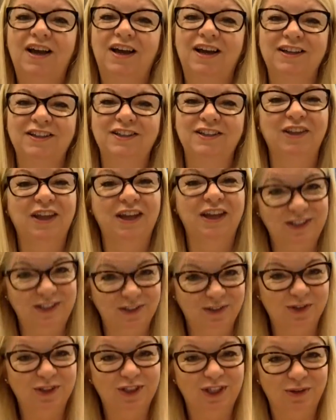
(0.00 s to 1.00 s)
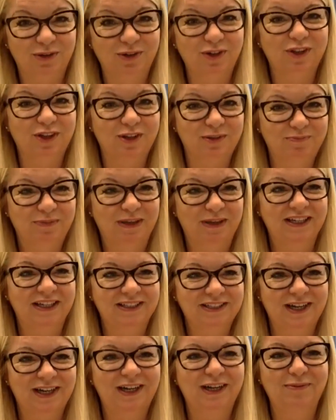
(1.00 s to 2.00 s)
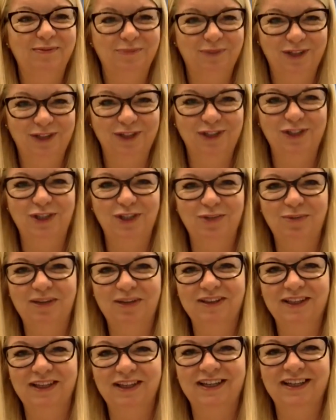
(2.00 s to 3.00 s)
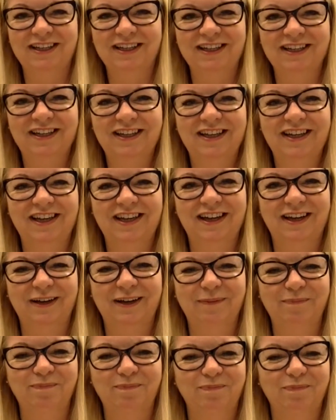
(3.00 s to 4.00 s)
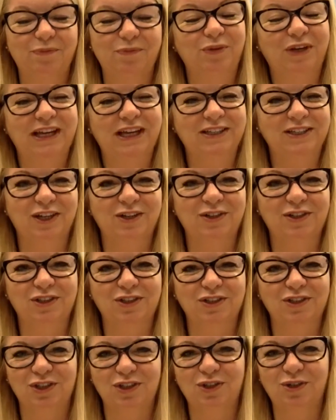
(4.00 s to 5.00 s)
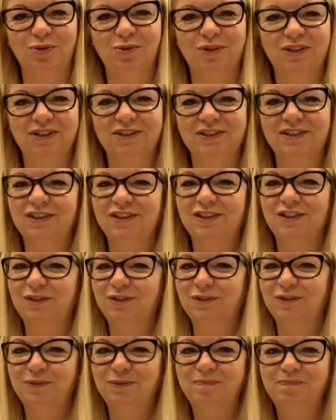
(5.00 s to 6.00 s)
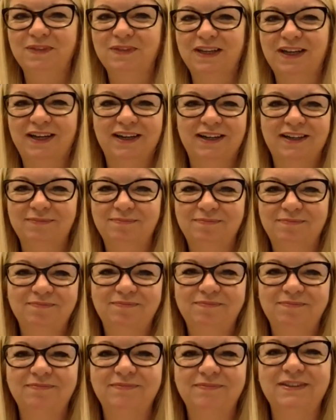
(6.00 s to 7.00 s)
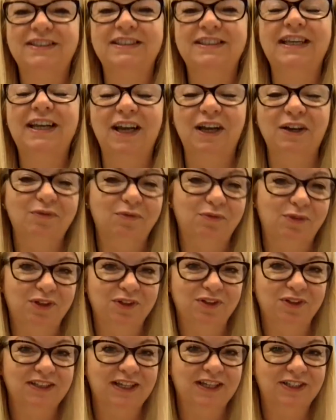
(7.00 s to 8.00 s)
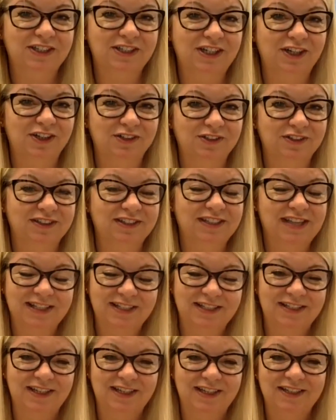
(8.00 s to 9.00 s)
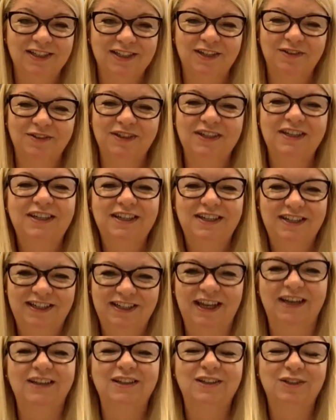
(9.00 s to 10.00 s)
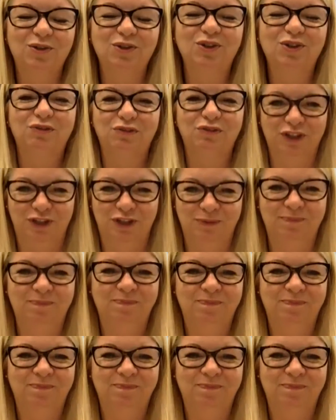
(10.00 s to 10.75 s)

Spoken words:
So that is also another big time consuming thing. But we get to go to the zoo and to Sea Life World is actually on Saturday. So yeah, it's all good fun.